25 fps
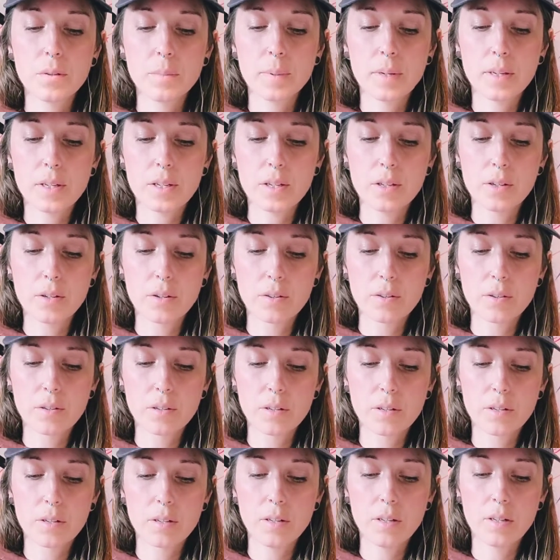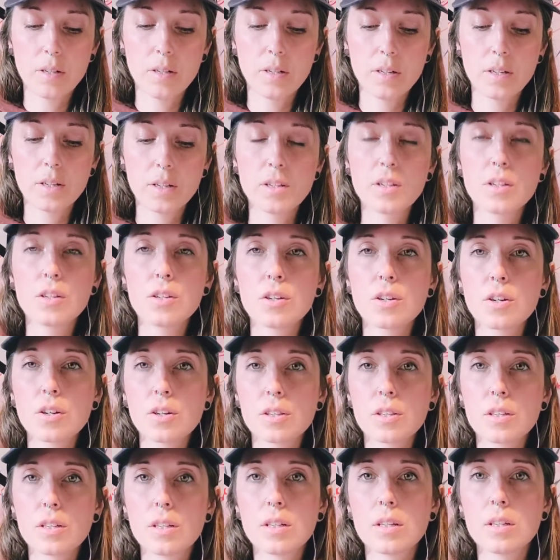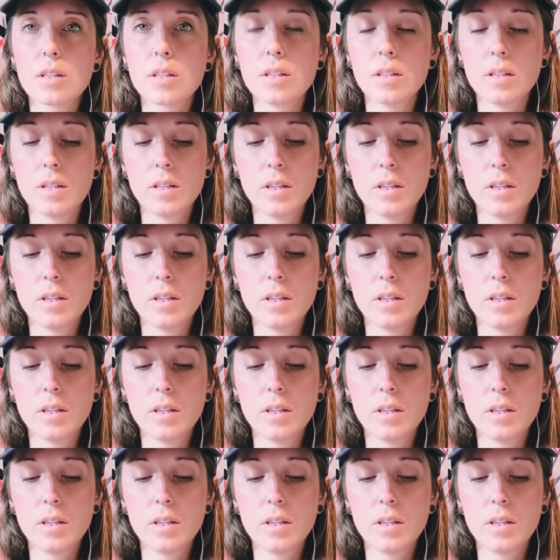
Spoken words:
but you're the